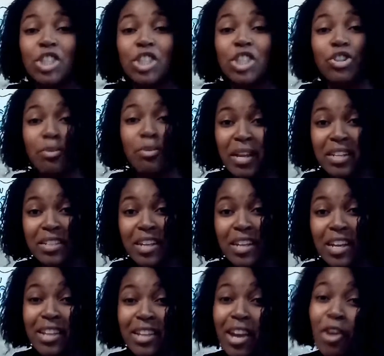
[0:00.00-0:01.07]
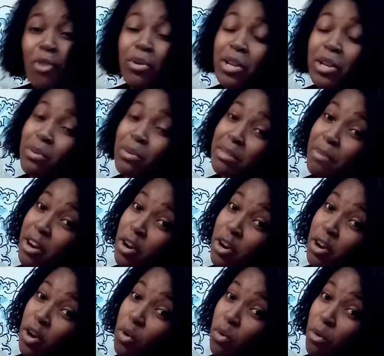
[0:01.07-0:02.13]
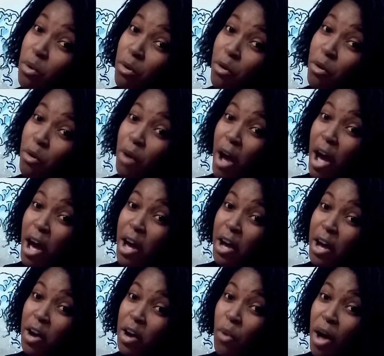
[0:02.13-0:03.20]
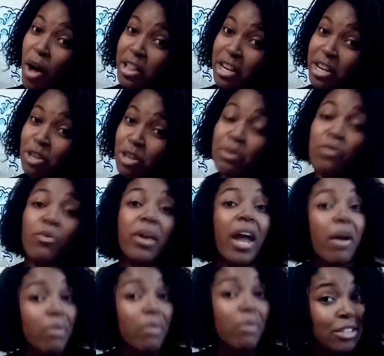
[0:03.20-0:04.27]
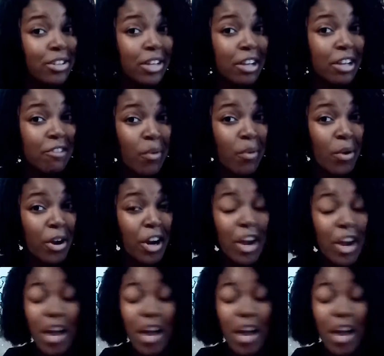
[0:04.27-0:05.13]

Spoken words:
Tree Mint not only was a better quality in terms of what I was looking for,